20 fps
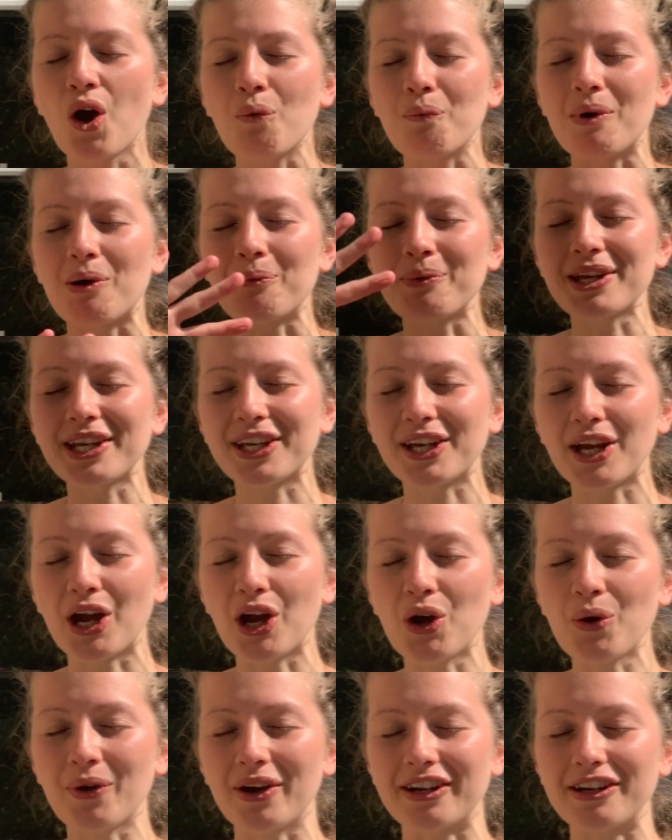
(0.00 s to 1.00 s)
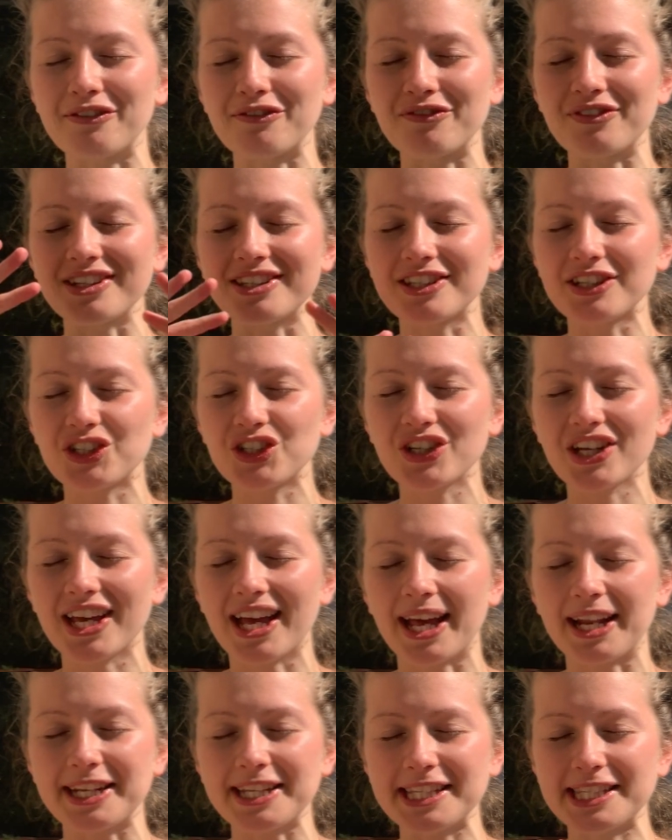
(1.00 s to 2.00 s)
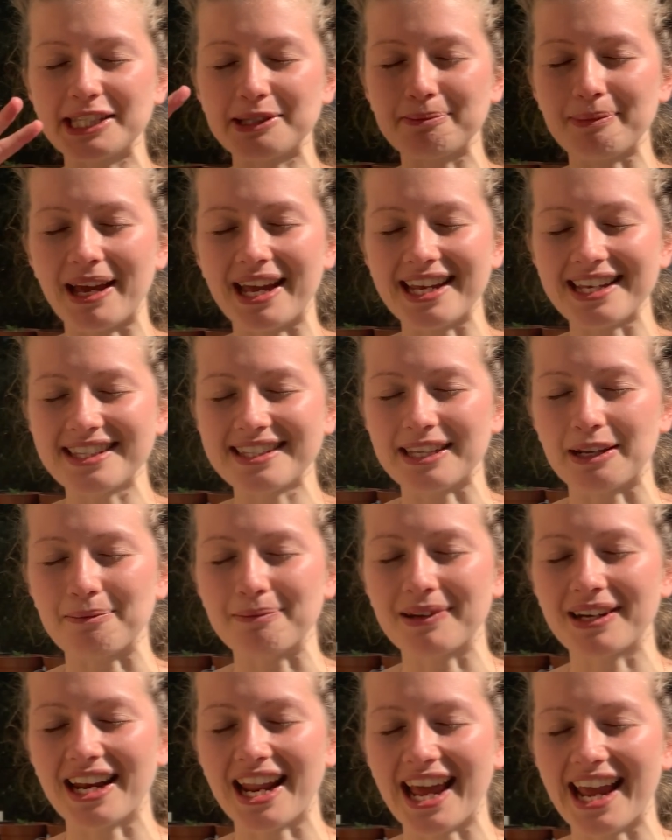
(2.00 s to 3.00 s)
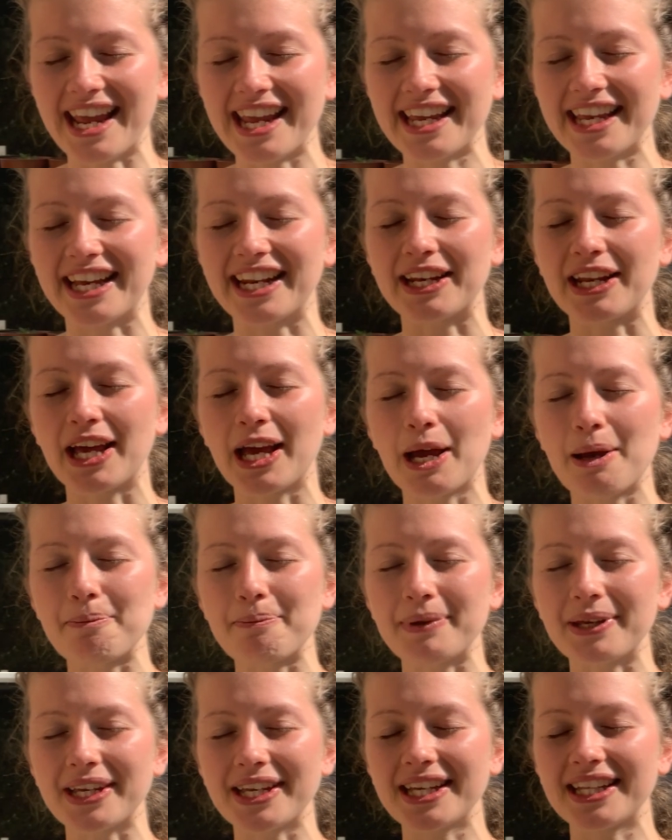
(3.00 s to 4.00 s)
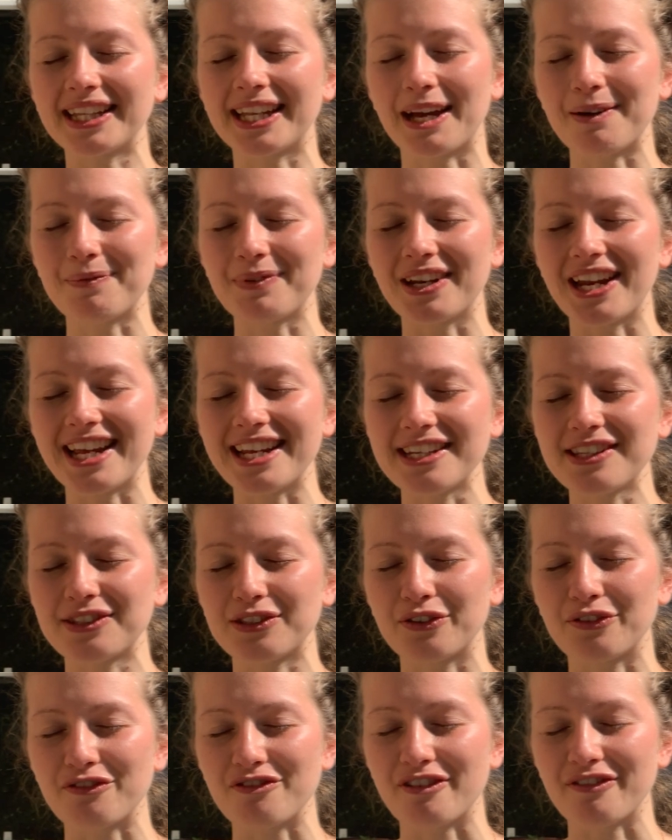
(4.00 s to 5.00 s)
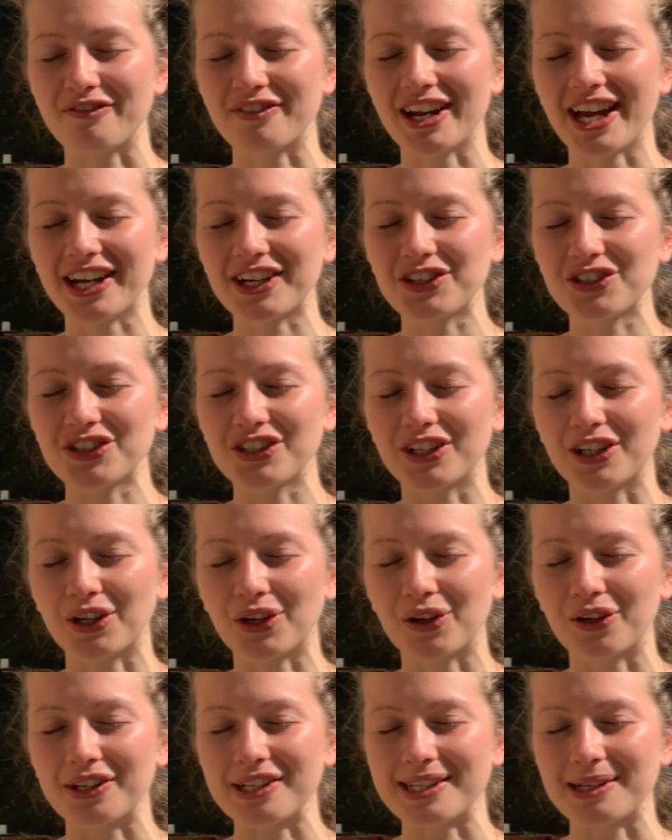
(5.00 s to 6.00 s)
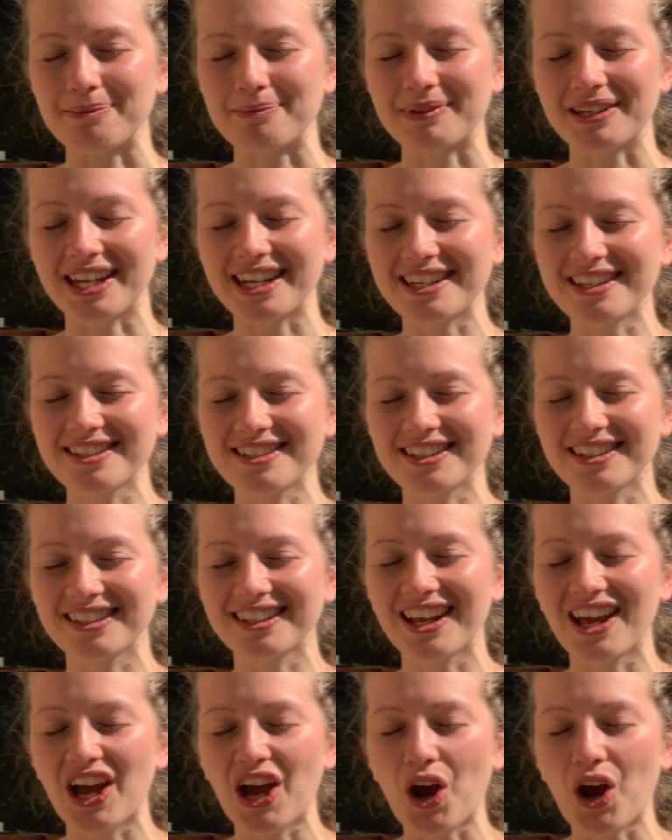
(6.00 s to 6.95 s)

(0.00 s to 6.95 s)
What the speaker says: when we go and envisage it and space and play and be in that place of reflection and contemplation,